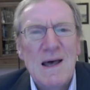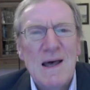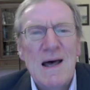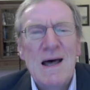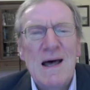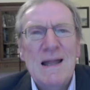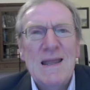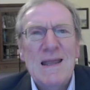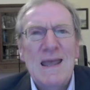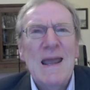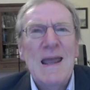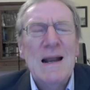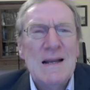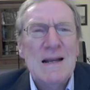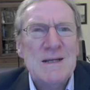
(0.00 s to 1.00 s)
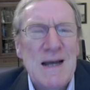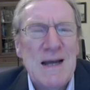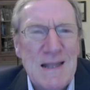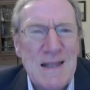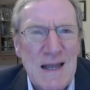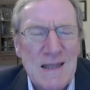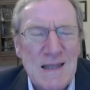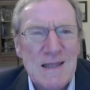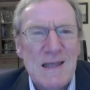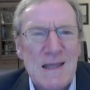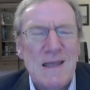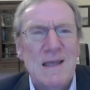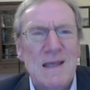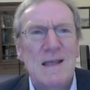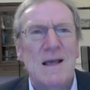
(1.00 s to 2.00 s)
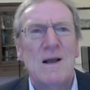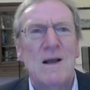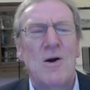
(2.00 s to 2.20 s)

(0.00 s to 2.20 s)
And English identity